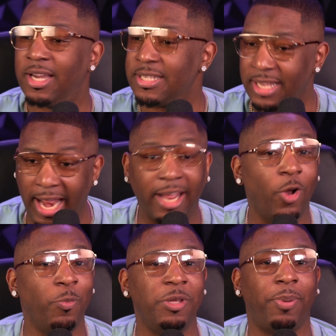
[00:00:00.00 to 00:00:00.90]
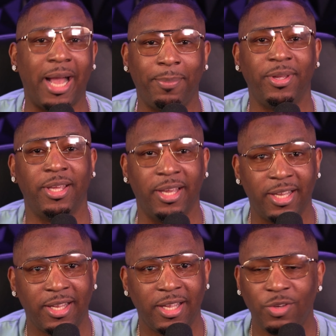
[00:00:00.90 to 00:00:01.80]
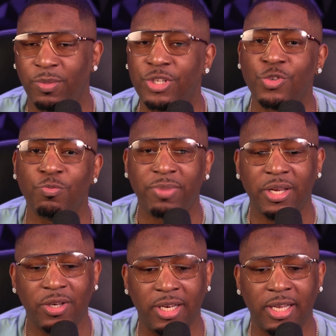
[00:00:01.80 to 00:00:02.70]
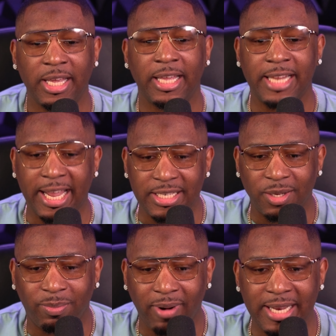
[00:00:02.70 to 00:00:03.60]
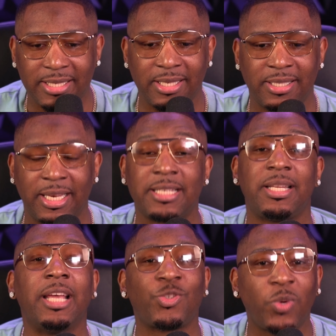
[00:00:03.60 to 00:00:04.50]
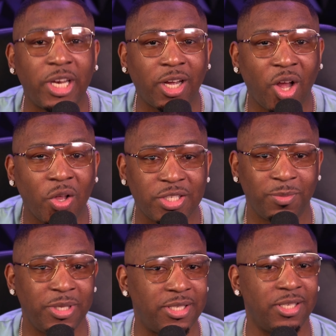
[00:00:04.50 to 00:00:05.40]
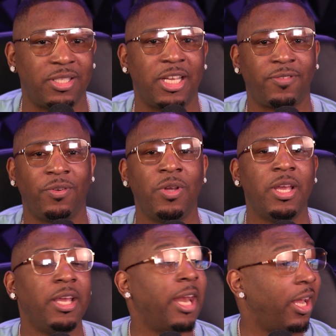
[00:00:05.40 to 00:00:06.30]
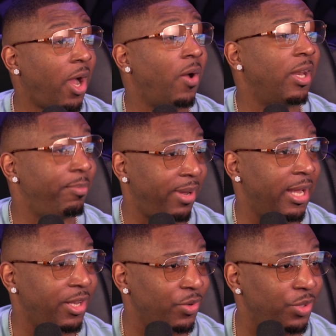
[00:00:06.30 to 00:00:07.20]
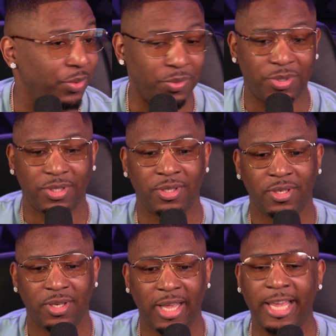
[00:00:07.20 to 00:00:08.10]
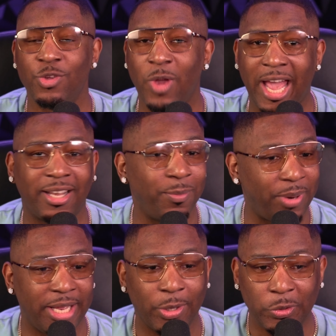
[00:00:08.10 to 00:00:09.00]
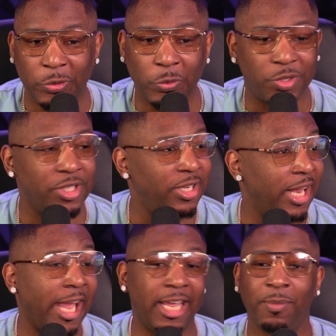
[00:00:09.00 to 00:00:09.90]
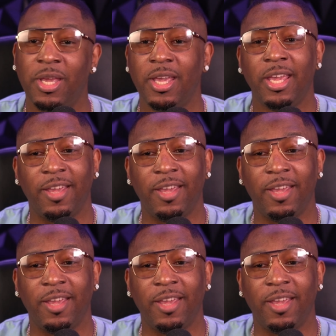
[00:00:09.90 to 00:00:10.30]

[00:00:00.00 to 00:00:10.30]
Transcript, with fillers: because it ain't going to be popping yet. But you building. That is the price of success. That's what it costs to be successful. They call it paying your dues. And you have to pay your dues to the game.